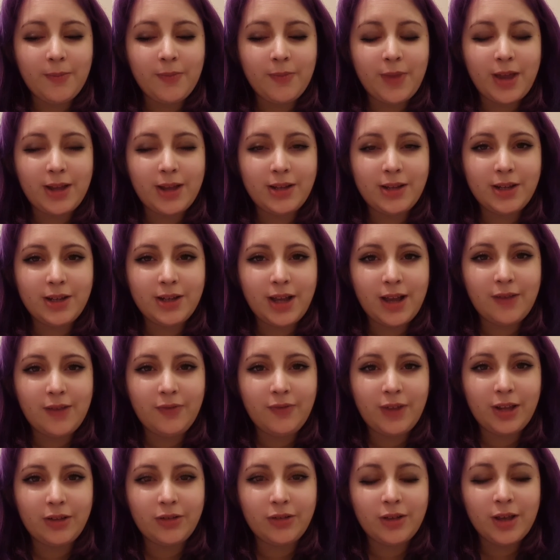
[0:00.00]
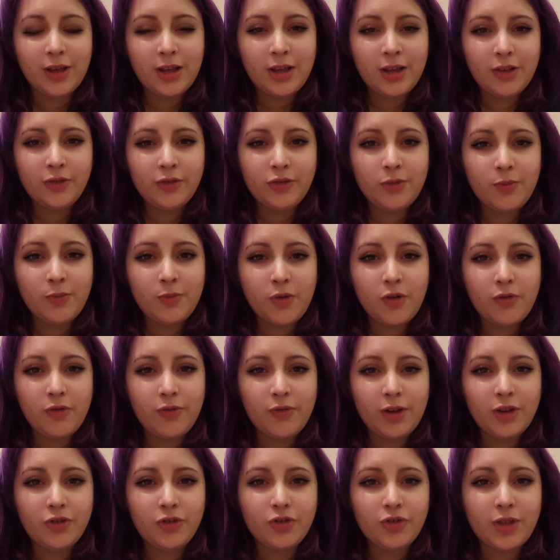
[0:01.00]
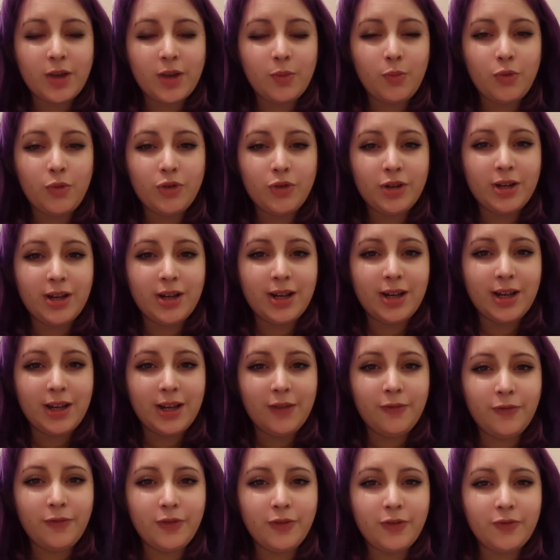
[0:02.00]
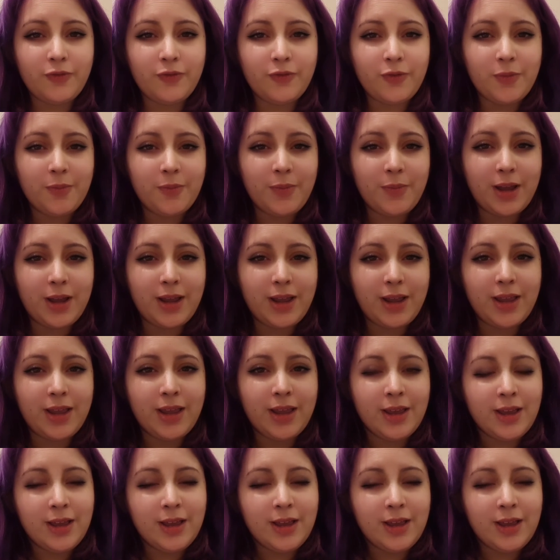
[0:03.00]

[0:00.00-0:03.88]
I did have like some orange that wouldn't lift from my